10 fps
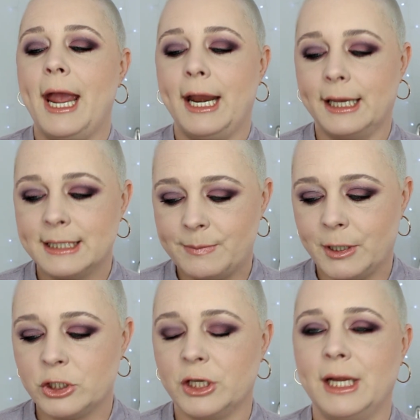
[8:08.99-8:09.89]
And
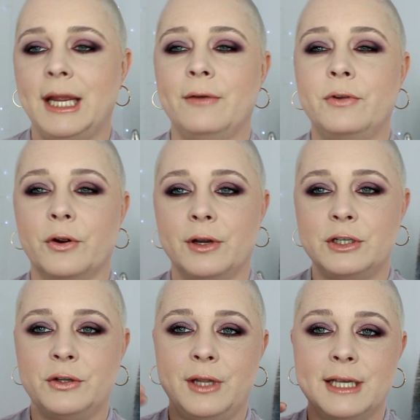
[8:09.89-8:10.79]
especially if you're
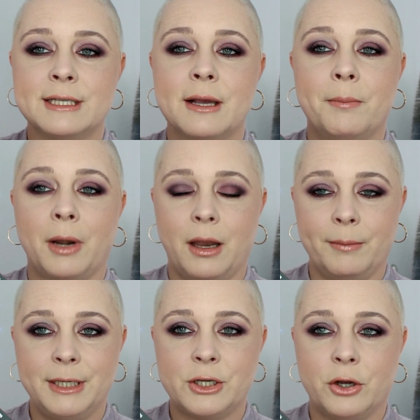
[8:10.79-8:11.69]
into these
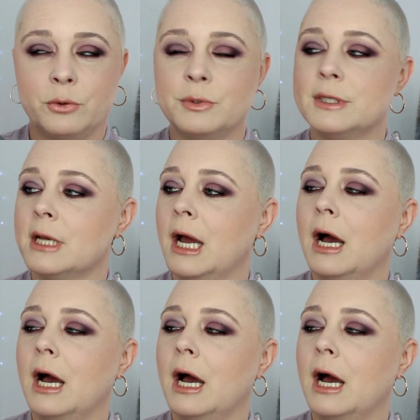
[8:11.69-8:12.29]
plummy tones,